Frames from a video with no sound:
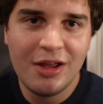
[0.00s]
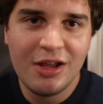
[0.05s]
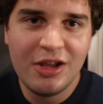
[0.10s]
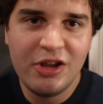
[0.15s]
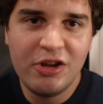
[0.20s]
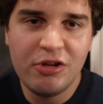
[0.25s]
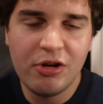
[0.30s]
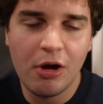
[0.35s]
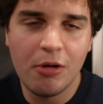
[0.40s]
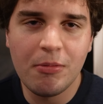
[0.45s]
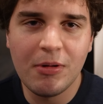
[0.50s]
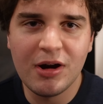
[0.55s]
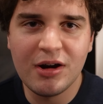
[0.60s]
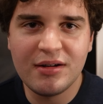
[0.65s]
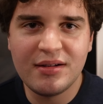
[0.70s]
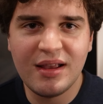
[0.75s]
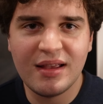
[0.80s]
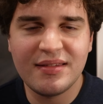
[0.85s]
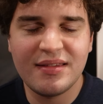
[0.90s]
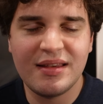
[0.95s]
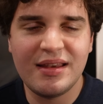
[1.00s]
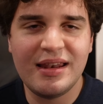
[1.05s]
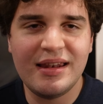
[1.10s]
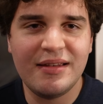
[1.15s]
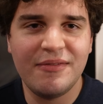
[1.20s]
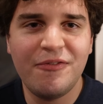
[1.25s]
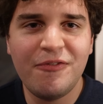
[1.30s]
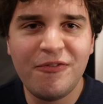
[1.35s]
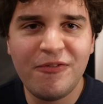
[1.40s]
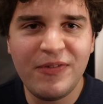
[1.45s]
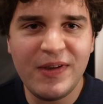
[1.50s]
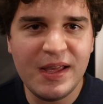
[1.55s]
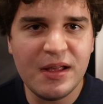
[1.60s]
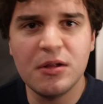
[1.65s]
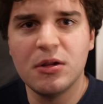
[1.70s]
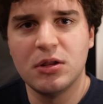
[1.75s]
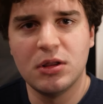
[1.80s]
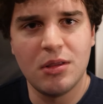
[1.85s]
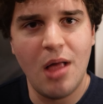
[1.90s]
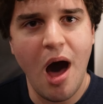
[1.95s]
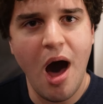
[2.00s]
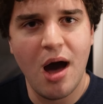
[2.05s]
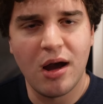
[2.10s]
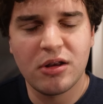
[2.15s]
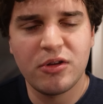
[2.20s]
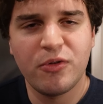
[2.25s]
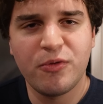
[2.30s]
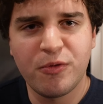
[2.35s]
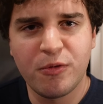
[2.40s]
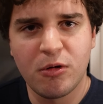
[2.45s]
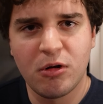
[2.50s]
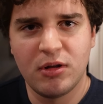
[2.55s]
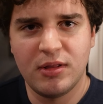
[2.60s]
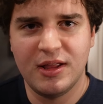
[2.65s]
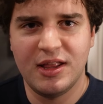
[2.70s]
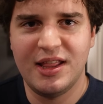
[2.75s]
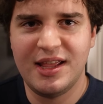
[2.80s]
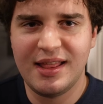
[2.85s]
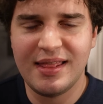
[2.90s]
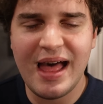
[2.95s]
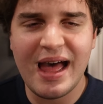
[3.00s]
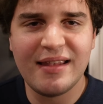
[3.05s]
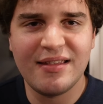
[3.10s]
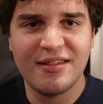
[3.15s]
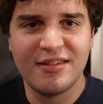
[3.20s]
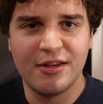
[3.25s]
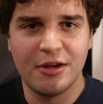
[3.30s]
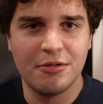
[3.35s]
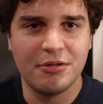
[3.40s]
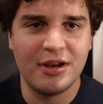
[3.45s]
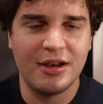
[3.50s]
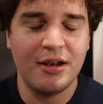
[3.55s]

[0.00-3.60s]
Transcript: you know, where it doesn't feel locked for Lily Gladstone.